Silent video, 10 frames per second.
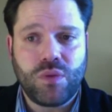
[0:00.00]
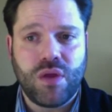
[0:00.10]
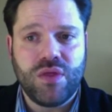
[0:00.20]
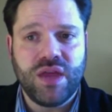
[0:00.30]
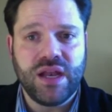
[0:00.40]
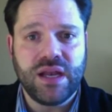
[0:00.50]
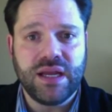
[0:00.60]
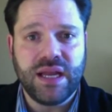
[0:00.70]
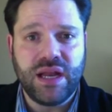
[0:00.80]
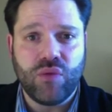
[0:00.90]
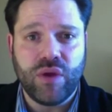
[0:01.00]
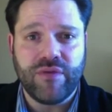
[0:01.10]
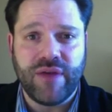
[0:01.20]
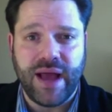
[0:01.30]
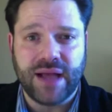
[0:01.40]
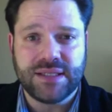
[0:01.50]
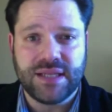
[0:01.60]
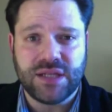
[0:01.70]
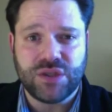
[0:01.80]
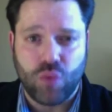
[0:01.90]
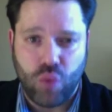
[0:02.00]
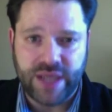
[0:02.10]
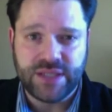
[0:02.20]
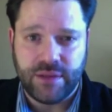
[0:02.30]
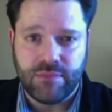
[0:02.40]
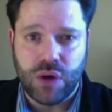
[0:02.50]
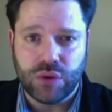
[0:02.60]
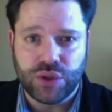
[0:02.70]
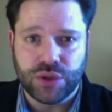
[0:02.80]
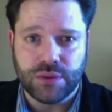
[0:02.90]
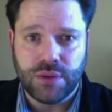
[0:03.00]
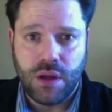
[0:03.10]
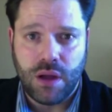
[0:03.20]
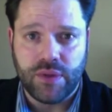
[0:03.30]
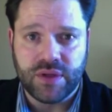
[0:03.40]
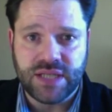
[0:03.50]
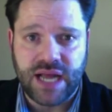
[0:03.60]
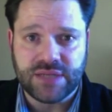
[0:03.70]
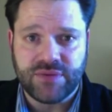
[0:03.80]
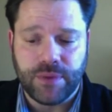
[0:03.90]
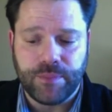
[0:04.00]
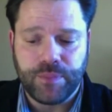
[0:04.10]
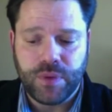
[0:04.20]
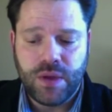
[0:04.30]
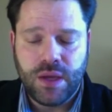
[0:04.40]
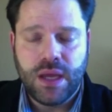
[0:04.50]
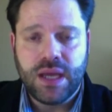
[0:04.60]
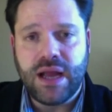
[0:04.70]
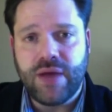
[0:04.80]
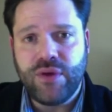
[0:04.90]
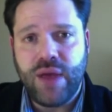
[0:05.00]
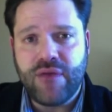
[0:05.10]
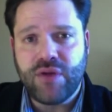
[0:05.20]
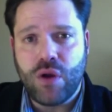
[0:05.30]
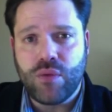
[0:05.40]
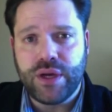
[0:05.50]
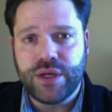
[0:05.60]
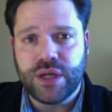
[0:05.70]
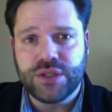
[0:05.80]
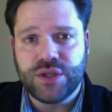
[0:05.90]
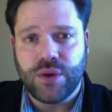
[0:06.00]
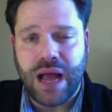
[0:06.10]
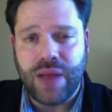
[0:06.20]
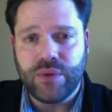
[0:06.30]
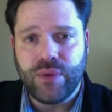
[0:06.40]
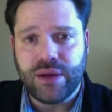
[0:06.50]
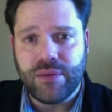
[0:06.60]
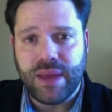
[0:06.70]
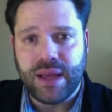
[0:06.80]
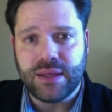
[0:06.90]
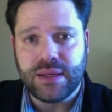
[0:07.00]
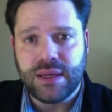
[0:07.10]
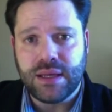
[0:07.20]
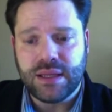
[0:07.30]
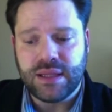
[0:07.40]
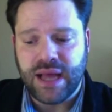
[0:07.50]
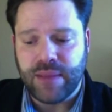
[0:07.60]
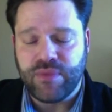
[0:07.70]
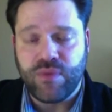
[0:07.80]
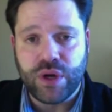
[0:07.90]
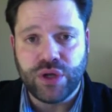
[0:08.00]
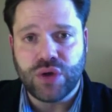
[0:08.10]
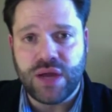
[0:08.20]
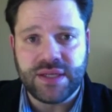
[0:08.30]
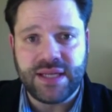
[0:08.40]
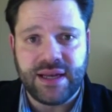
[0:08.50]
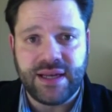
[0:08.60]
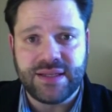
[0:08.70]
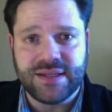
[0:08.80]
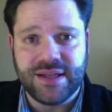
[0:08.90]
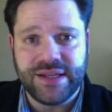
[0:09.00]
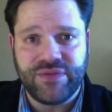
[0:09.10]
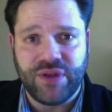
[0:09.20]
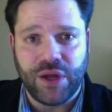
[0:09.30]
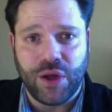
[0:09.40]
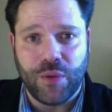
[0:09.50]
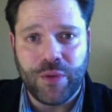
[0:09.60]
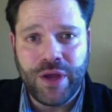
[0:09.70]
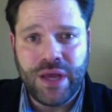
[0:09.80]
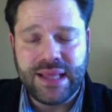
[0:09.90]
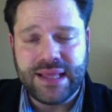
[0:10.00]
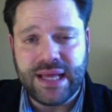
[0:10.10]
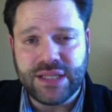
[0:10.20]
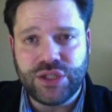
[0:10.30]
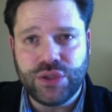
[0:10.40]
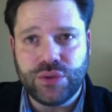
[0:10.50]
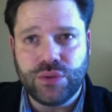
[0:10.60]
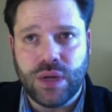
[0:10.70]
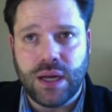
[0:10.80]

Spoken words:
than getting rid of excess or wasted motion on the saxophone. Now, if you haven't already done so, I would recommend that before you try the techniques in this video, that you